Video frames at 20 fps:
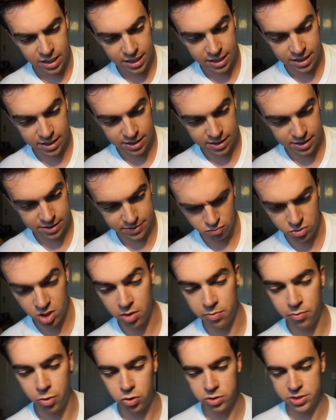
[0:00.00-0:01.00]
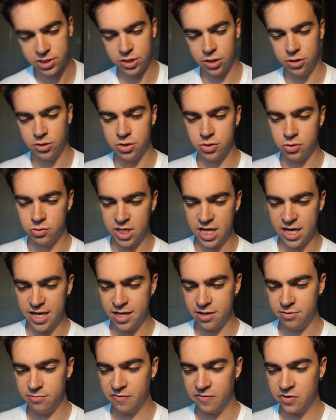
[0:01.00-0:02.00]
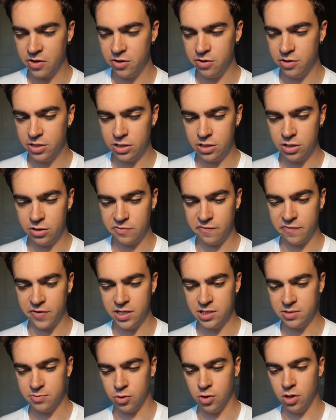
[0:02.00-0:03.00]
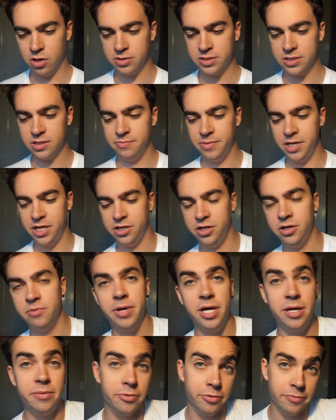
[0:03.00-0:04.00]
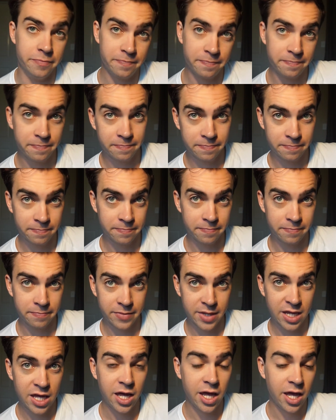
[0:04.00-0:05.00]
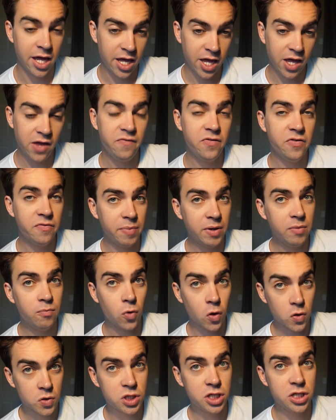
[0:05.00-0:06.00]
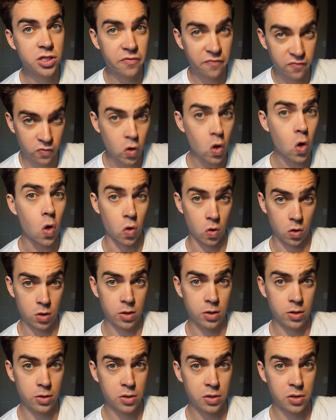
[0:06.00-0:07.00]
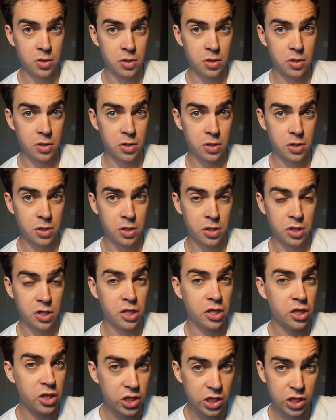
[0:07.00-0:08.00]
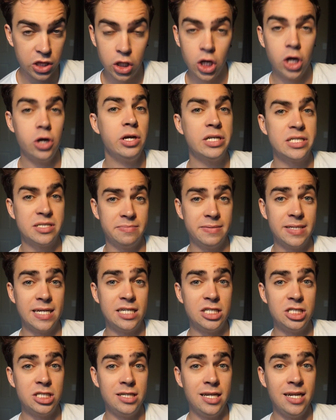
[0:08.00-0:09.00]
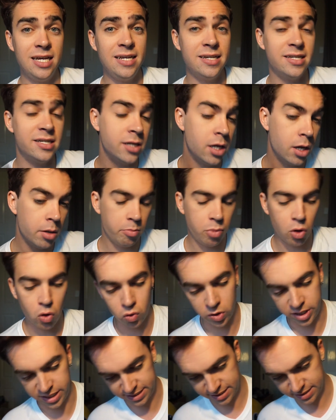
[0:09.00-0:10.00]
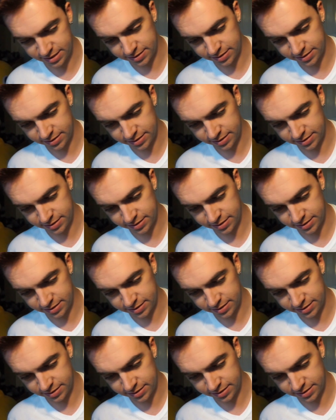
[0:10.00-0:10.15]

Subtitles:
More social, get out with current and old friends more, also meet new people. If you've been watching the vlog, no explanation needed. Point.